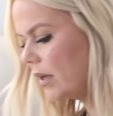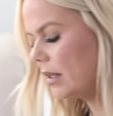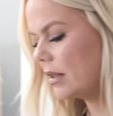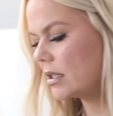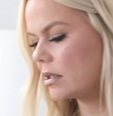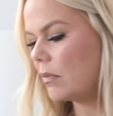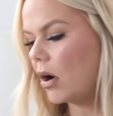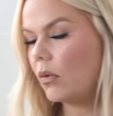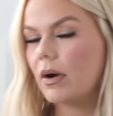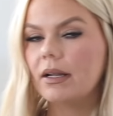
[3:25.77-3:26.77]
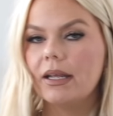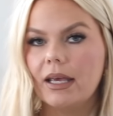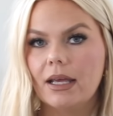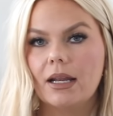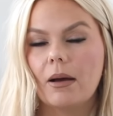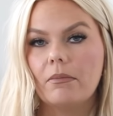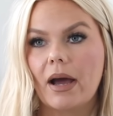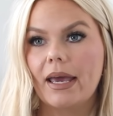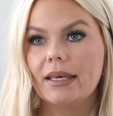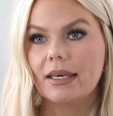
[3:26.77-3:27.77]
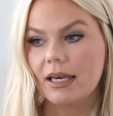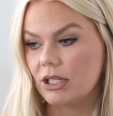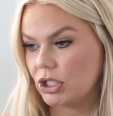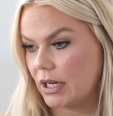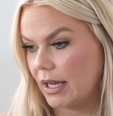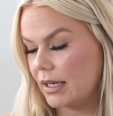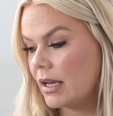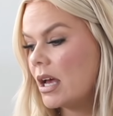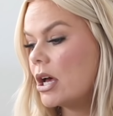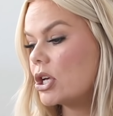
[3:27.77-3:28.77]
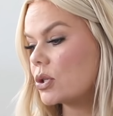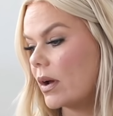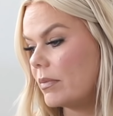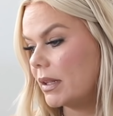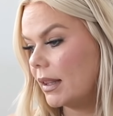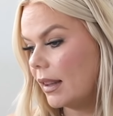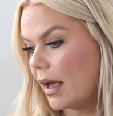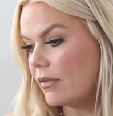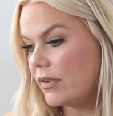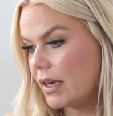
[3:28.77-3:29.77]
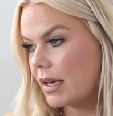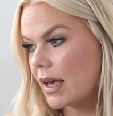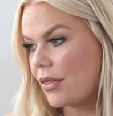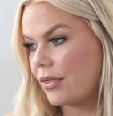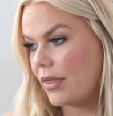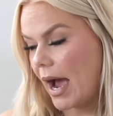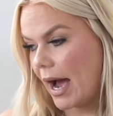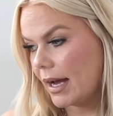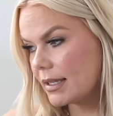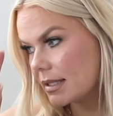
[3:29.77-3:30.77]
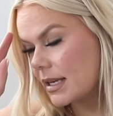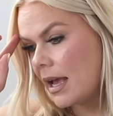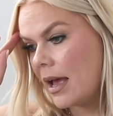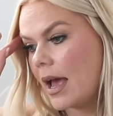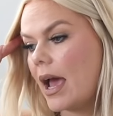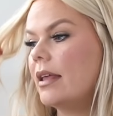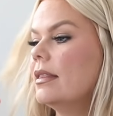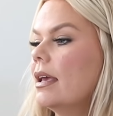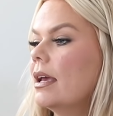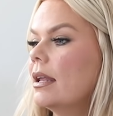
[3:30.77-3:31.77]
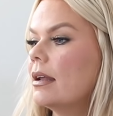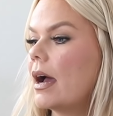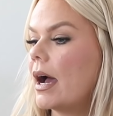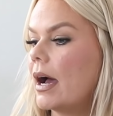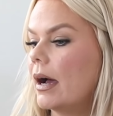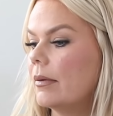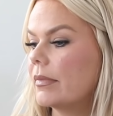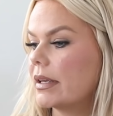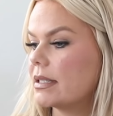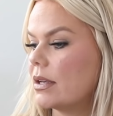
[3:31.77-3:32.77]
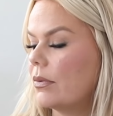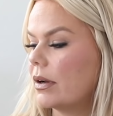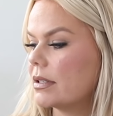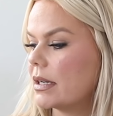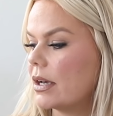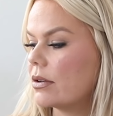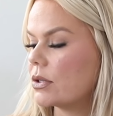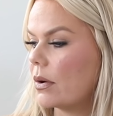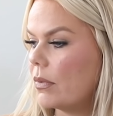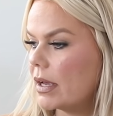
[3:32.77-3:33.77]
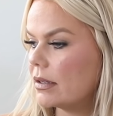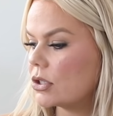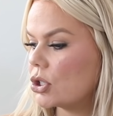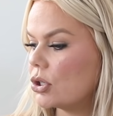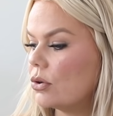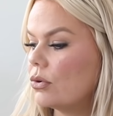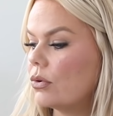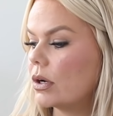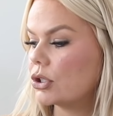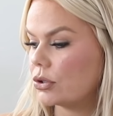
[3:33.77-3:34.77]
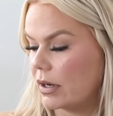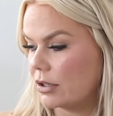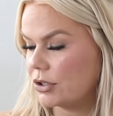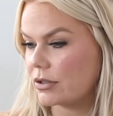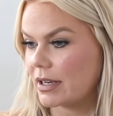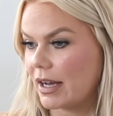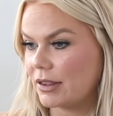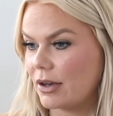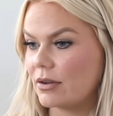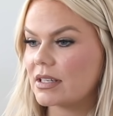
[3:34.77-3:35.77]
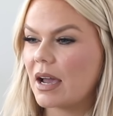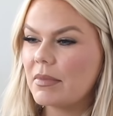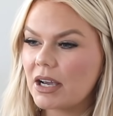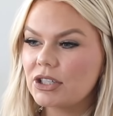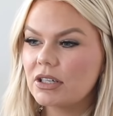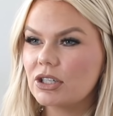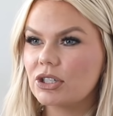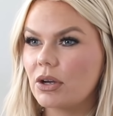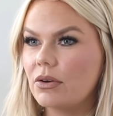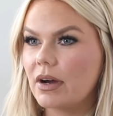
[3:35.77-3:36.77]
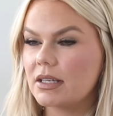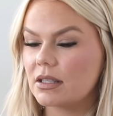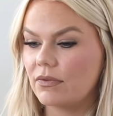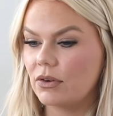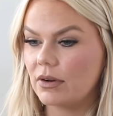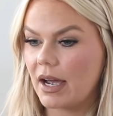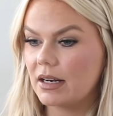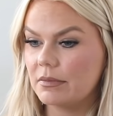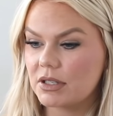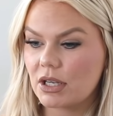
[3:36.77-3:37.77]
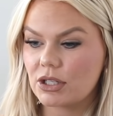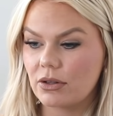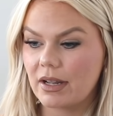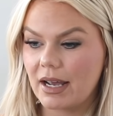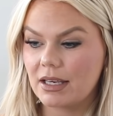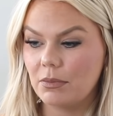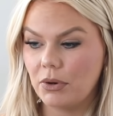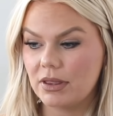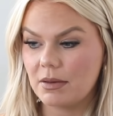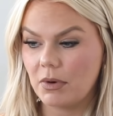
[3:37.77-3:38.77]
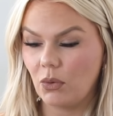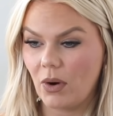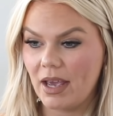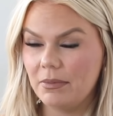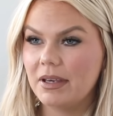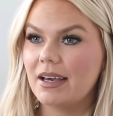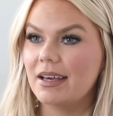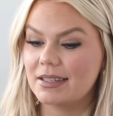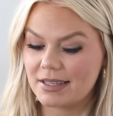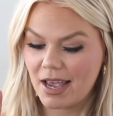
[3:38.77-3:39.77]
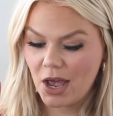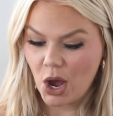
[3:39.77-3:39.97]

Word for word: and then the small one in my kitchen. So I've been loving that. And then, um, let's see, where else did I go? So I went to Trader Joe's, I got those. I'm actually gonna show you guys the food items so that I could put them away because